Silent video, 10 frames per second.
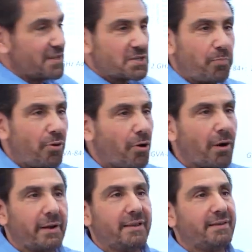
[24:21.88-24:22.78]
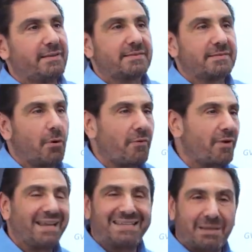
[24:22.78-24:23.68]
this part is
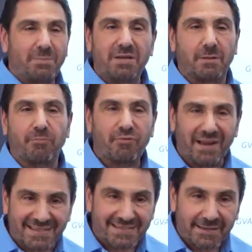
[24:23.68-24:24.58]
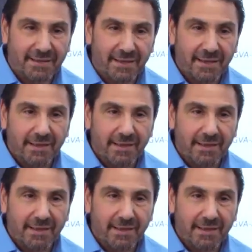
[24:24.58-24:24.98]
over 8 dB compressed.